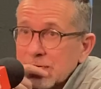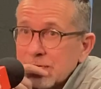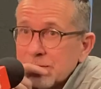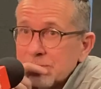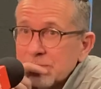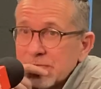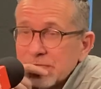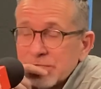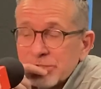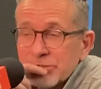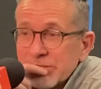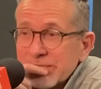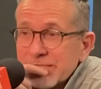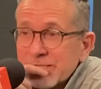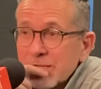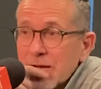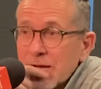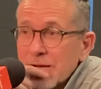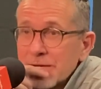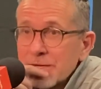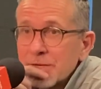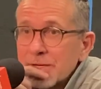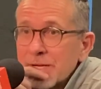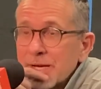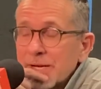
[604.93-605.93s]
It's just
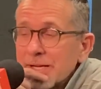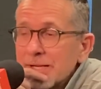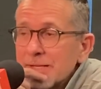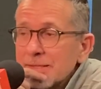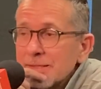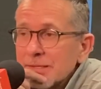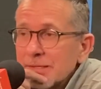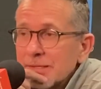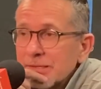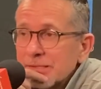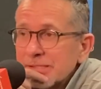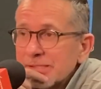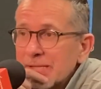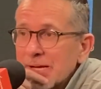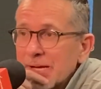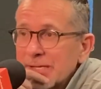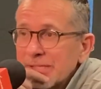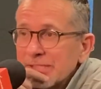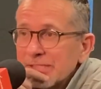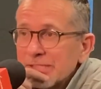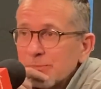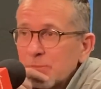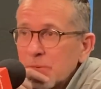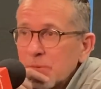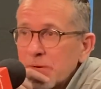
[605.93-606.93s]
not your night. There's
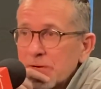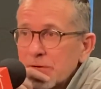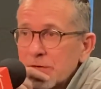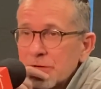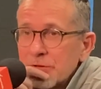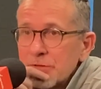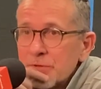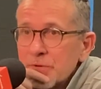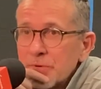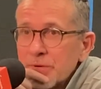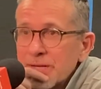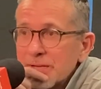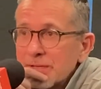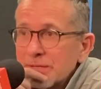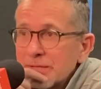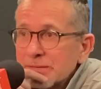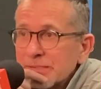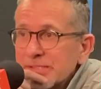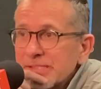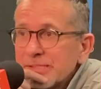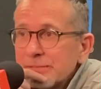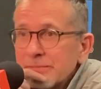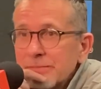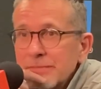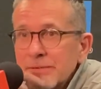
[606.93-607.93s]
nights where you can
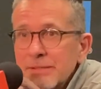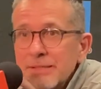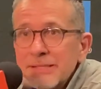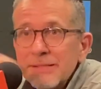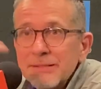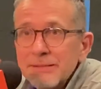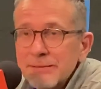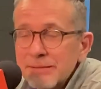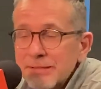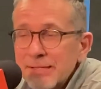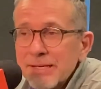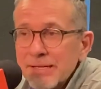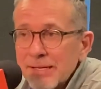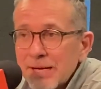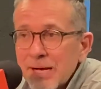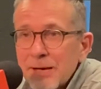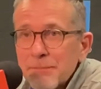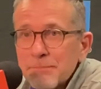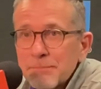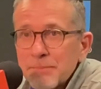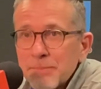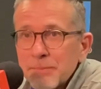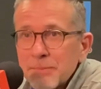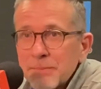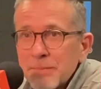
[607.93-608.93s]
get
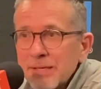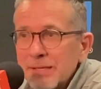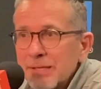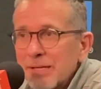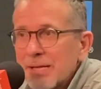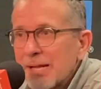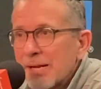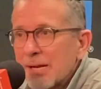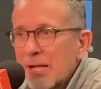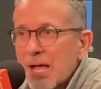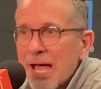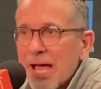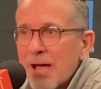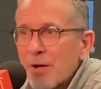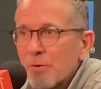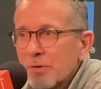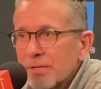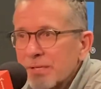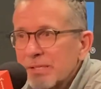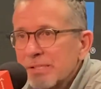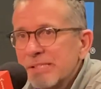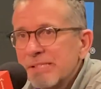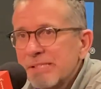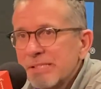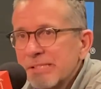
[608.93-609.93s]
up, and how
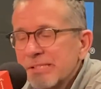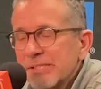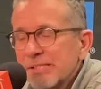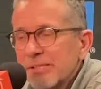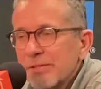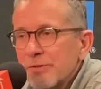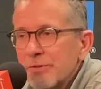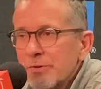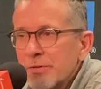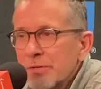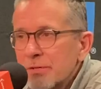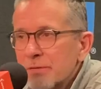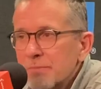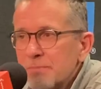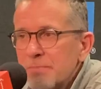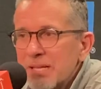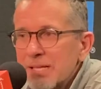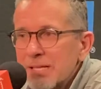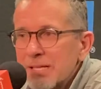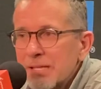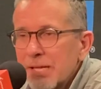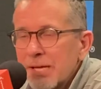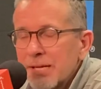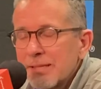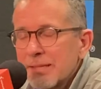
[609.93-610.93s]
consistent you can
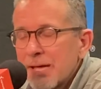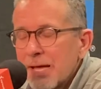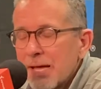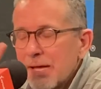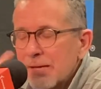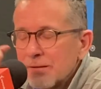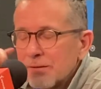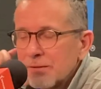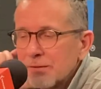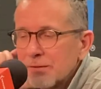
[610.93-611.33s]
be like that.